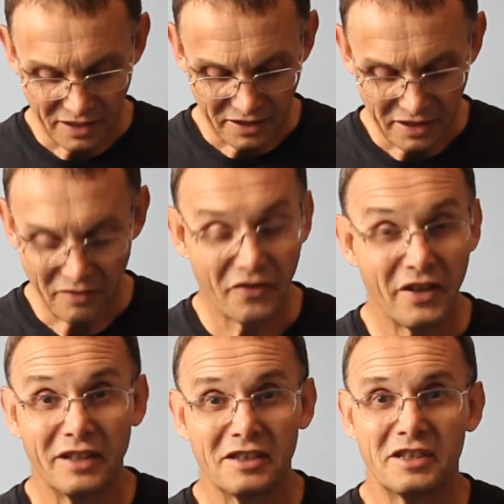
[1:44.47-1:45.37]
I don't
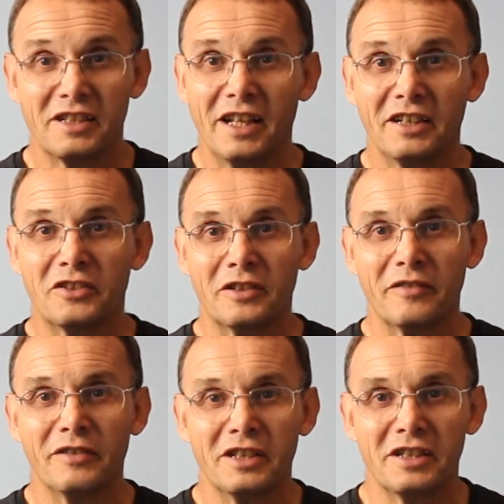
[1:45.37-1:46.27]
think there's an
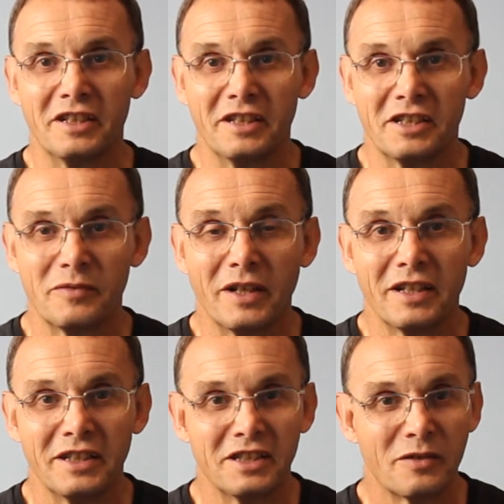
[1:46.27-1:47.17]
electronic version of this one,
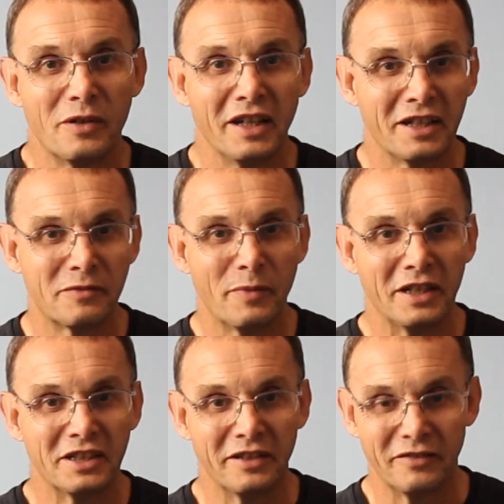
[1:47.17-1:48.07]
and it's quite
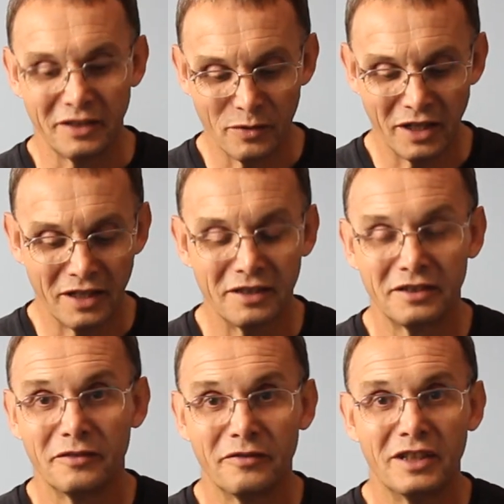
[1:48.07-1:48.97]
expensive and quite
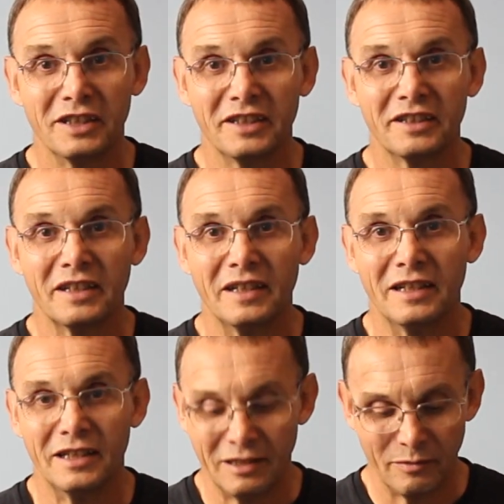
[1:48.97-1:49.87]
hard to find,
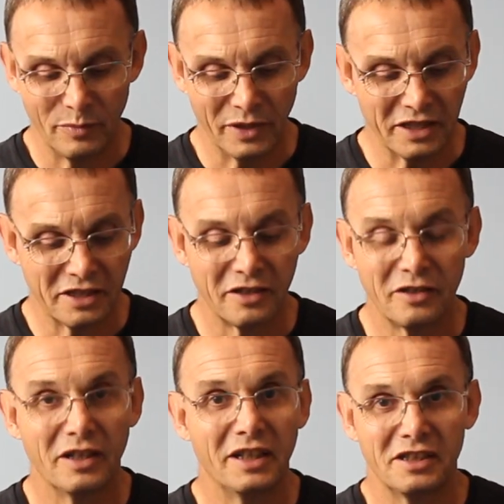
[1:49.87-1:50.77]
but it's a
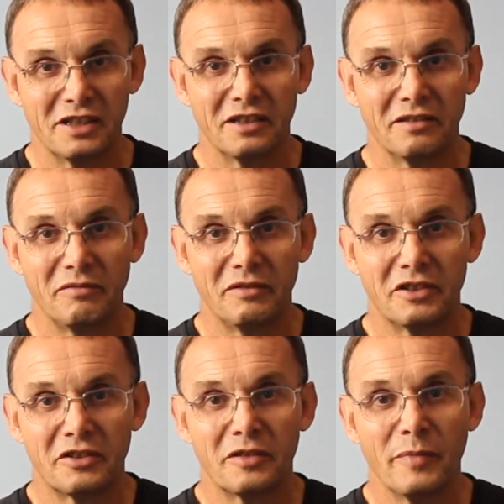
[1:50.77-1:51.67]

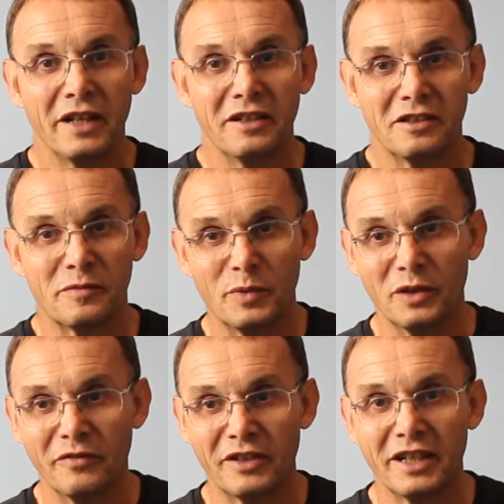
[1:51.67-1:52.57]
tremendous
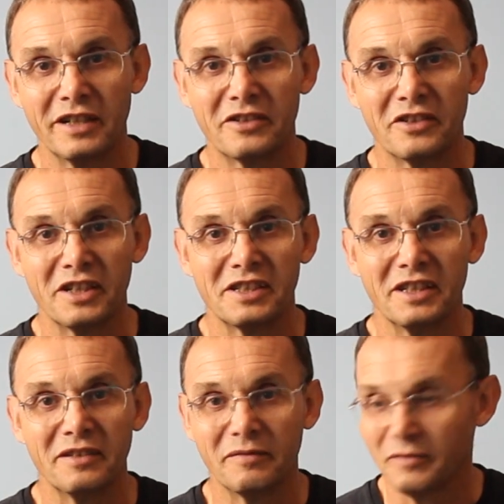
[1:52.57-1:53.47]
book, very
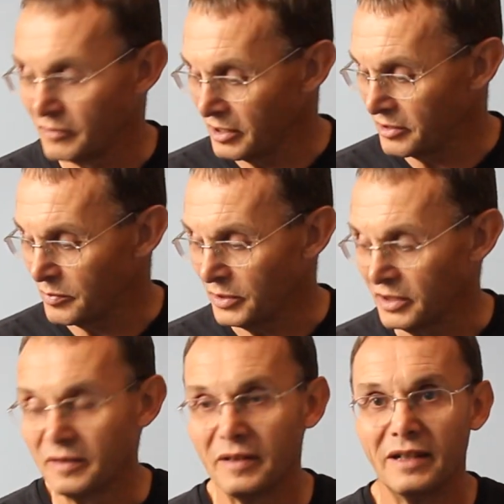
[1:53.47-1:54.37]
interesting roach
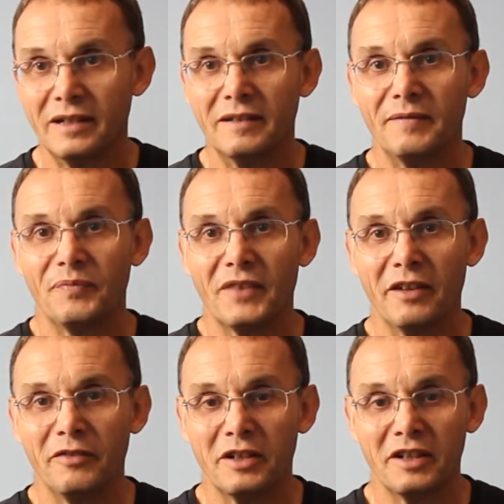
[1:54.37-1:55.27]
book.
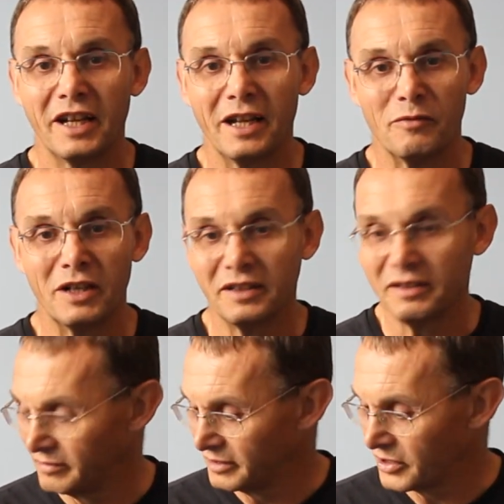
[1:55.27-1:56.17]
If you can get one,
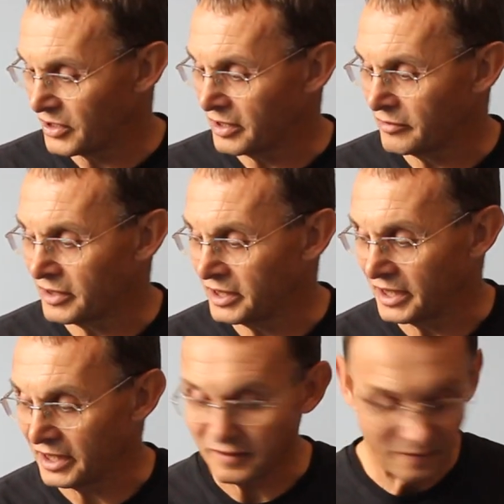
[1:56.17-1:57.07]
try and
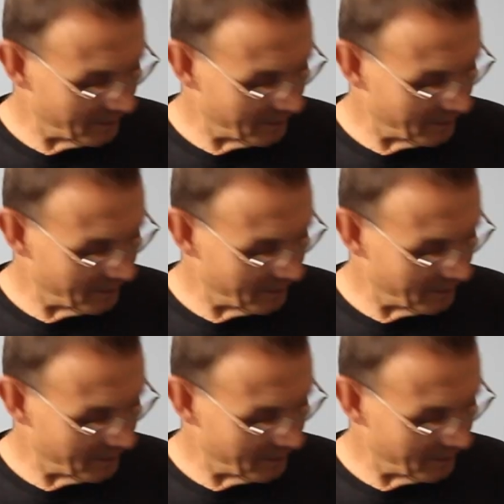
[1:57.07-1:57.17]
find it.